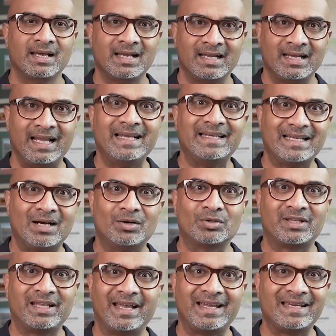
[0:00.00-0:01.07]
light
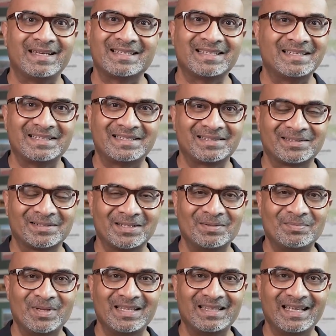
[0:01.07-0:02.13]
out there, it doesn't necessarily
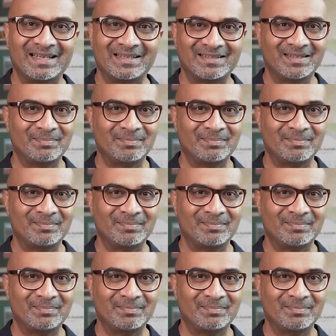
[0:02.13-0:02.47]
mean that